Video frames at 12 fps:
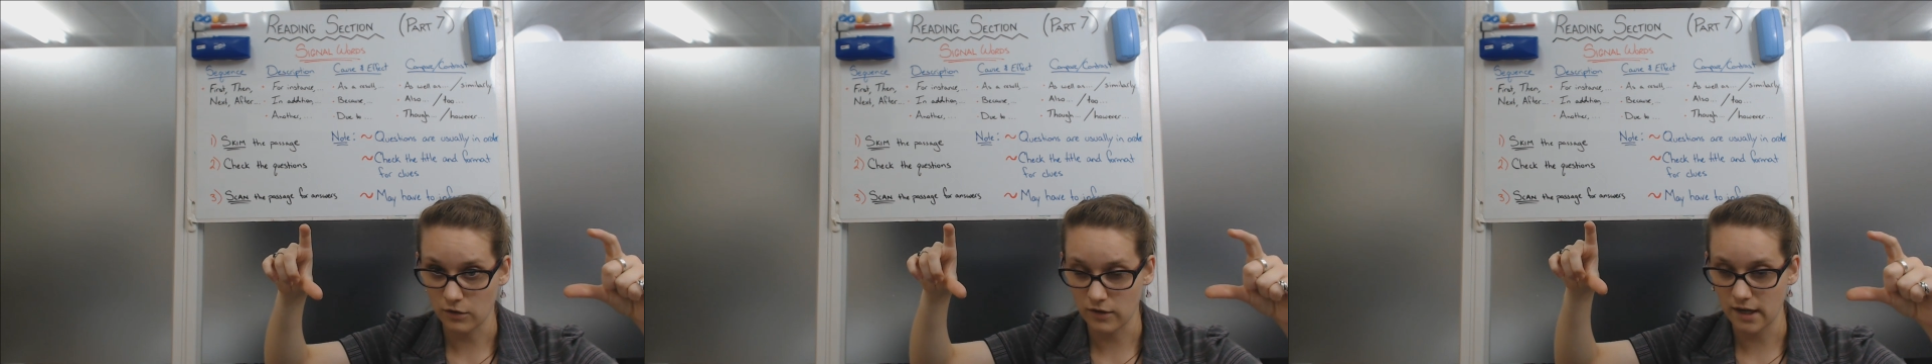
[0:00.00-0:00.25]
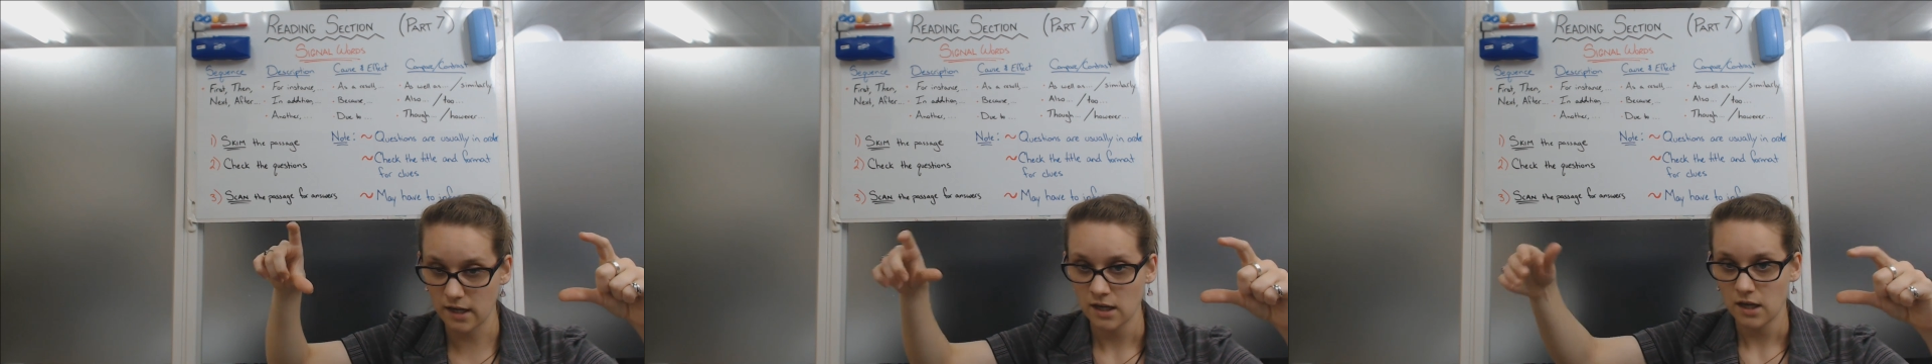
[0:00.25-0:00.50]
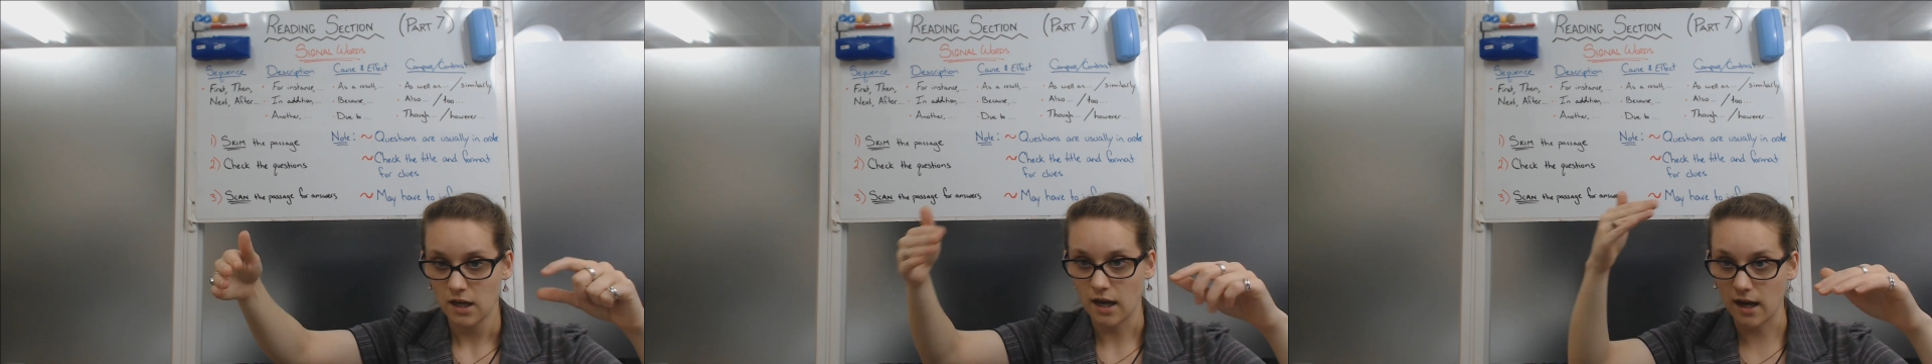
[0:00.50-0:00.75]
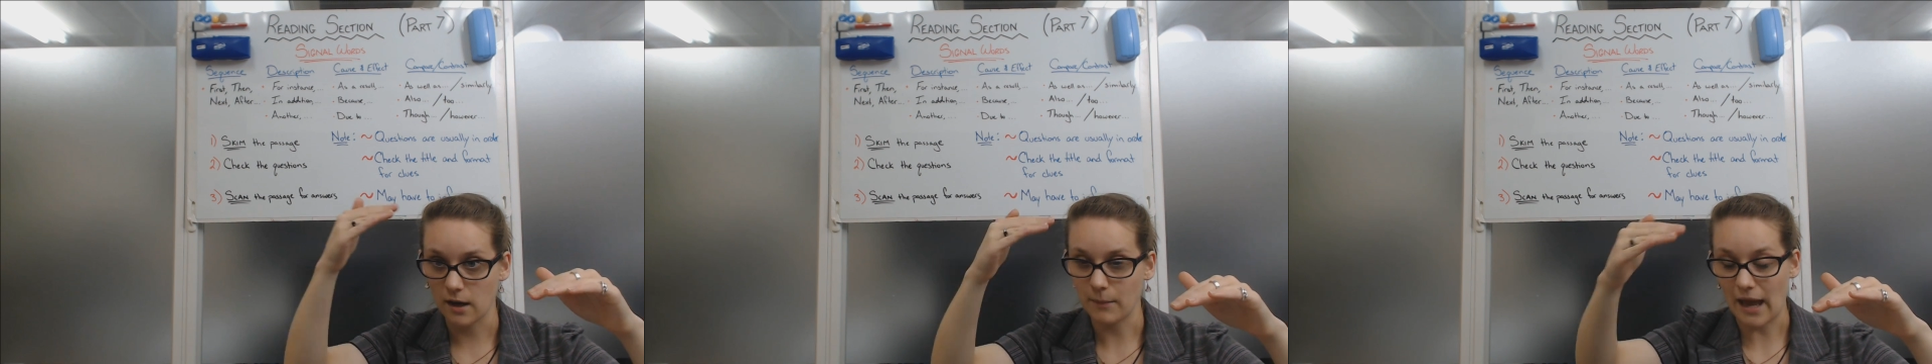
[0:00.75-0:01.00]
All right.
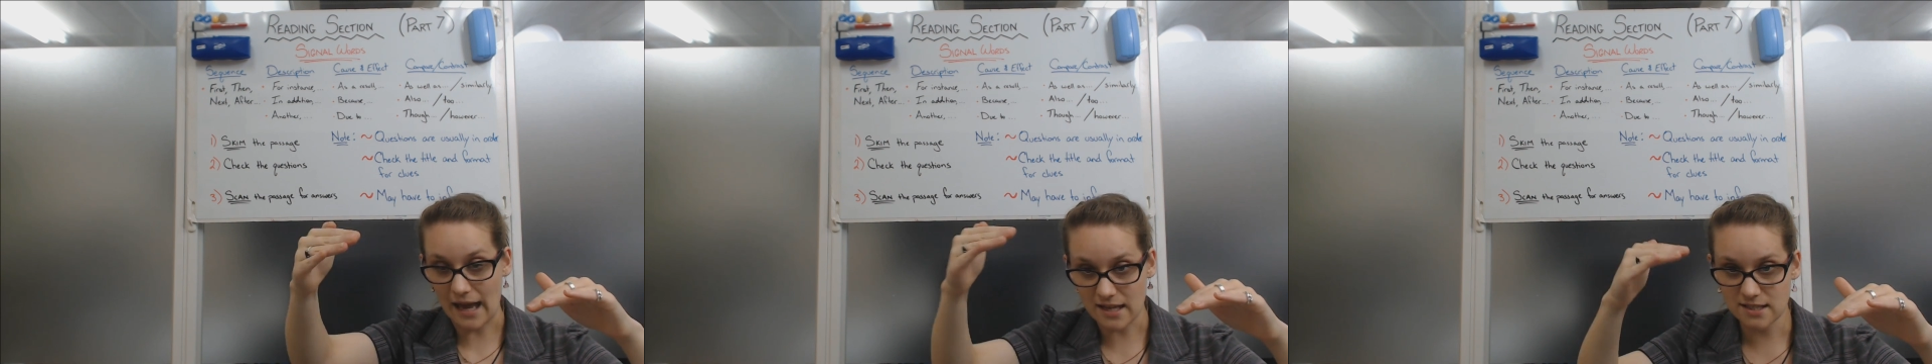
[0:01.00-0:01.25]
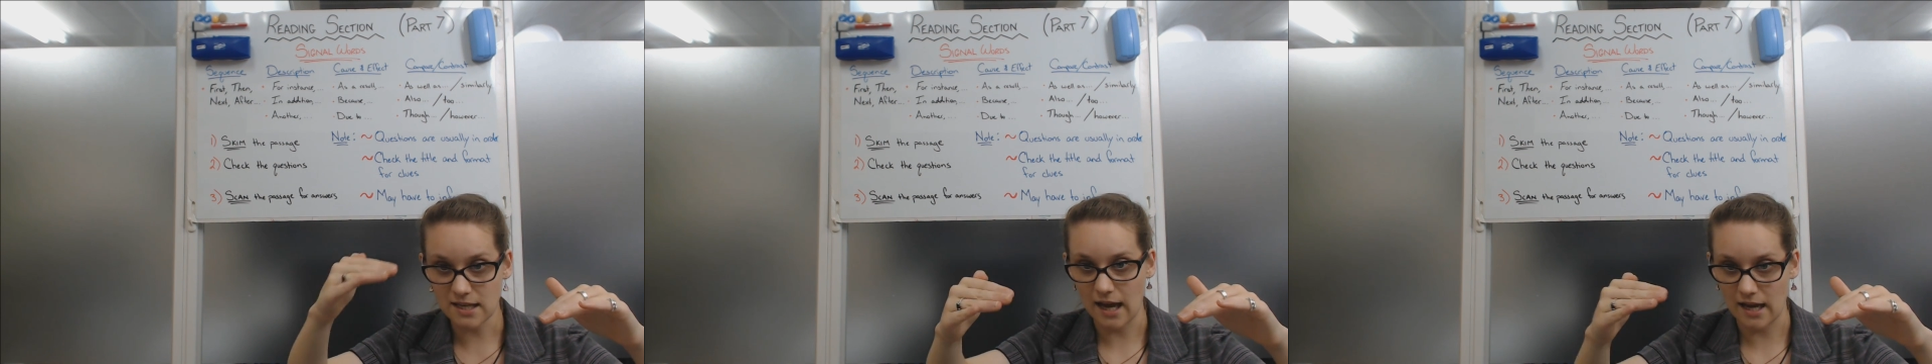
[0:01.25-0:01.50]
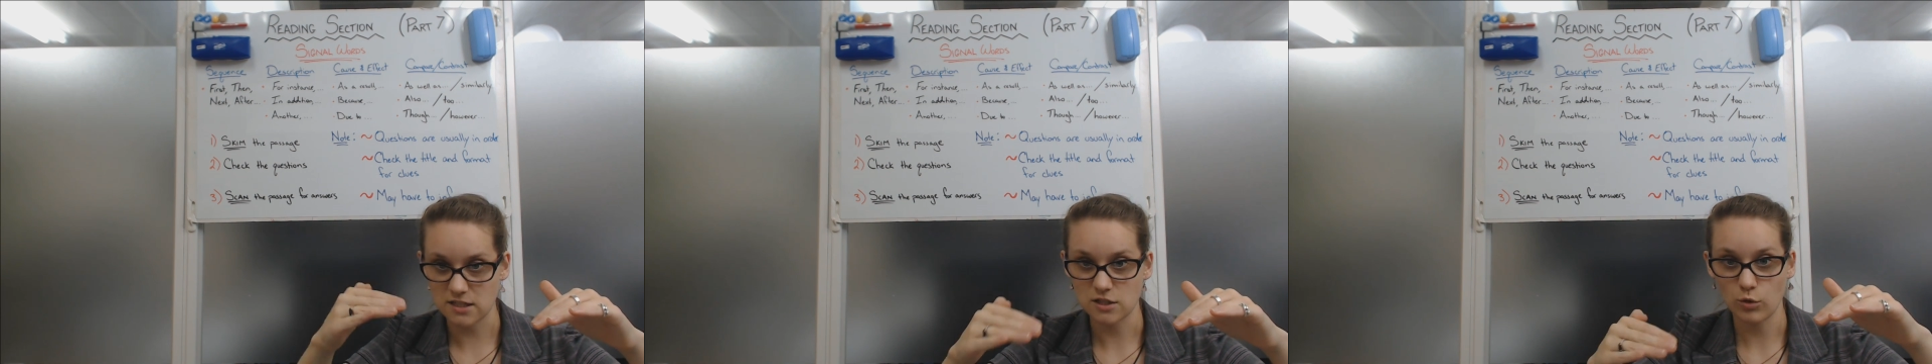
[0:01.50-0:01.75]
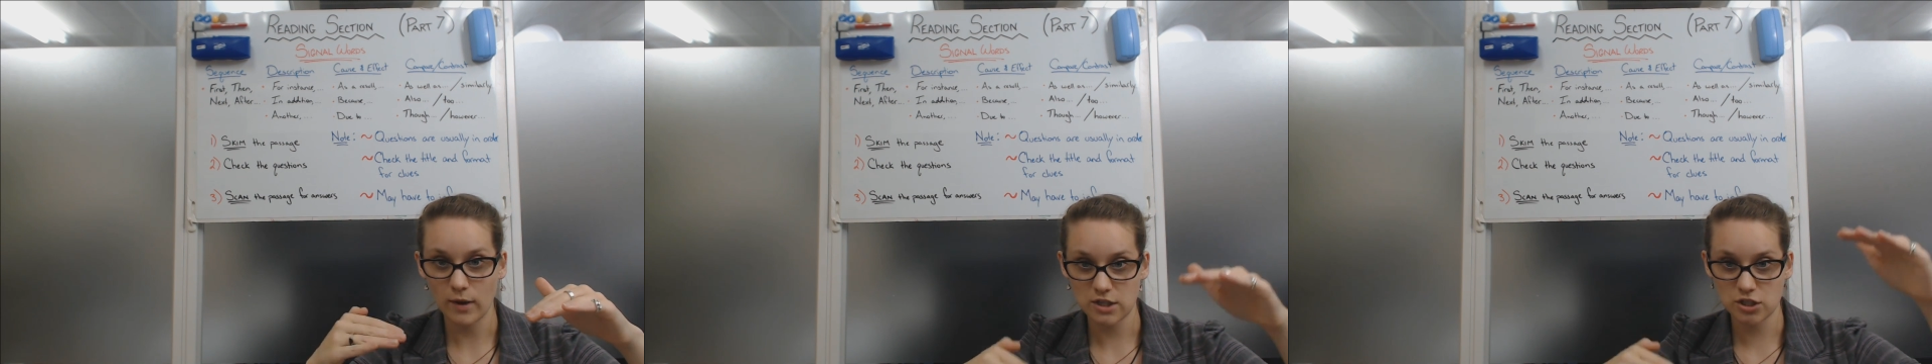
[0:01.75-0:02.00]
As they ask
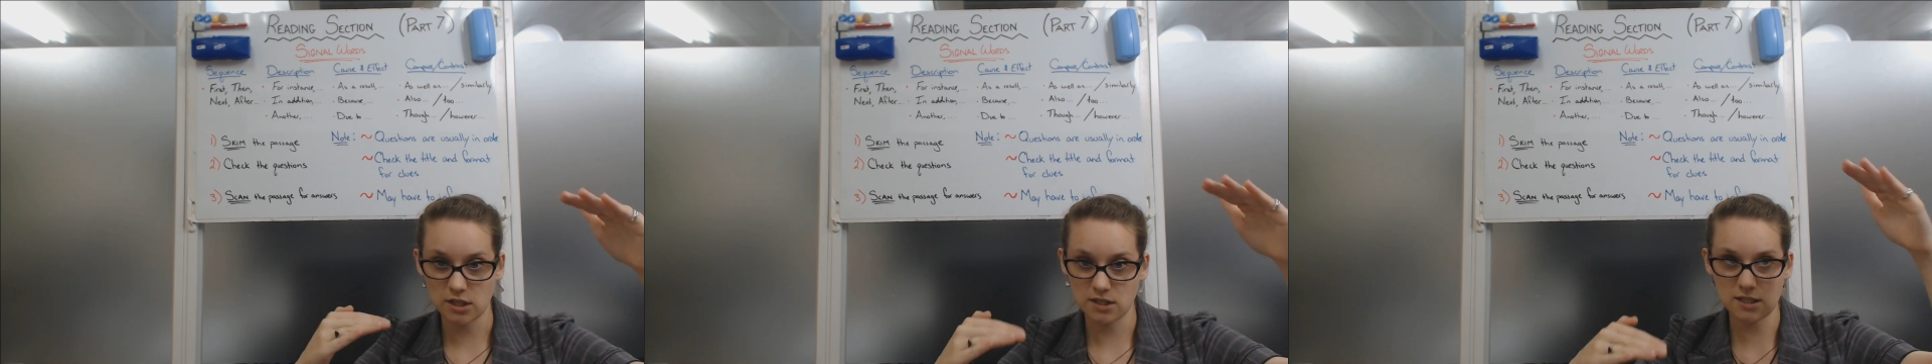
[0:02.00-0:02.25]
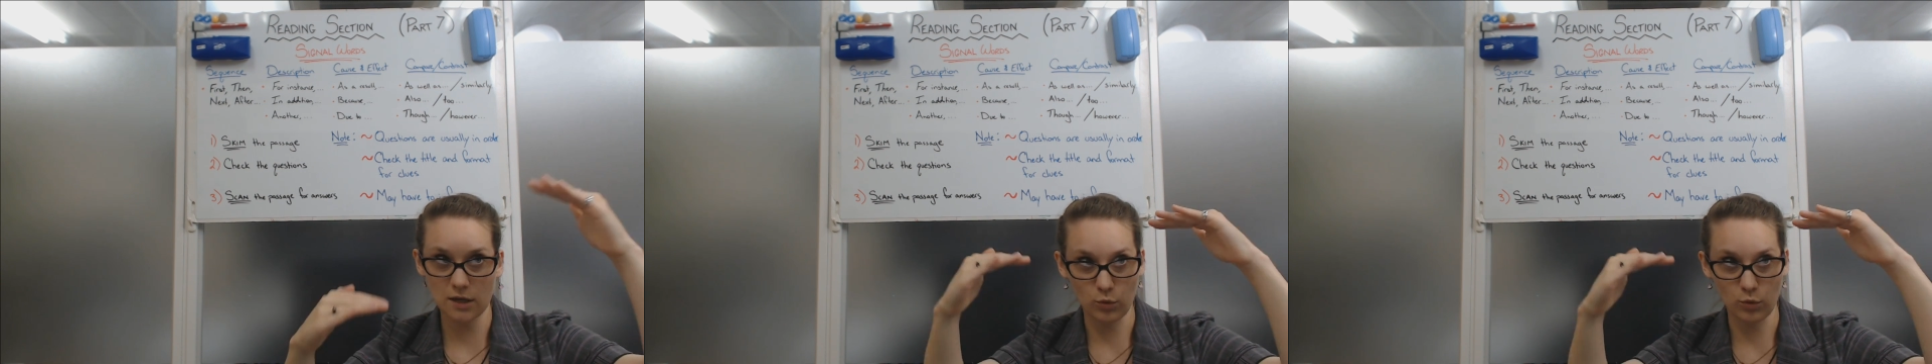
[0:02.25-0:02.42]
the questions,